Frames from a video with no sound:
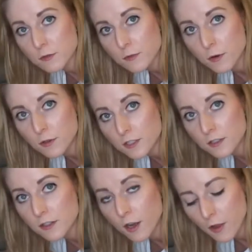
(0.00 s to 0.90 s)
the
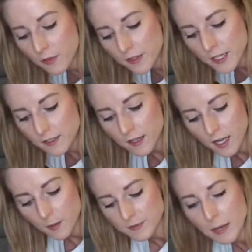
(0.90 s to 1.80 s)
roller on the
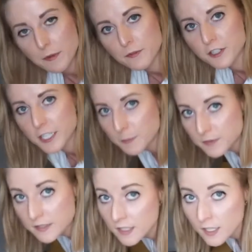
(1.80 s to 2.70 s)
top of your
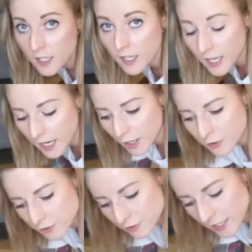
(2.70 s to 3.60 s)
hips,
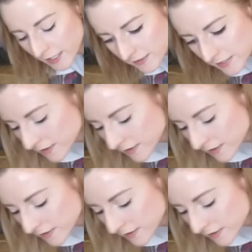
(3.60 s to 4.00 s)
on your legs,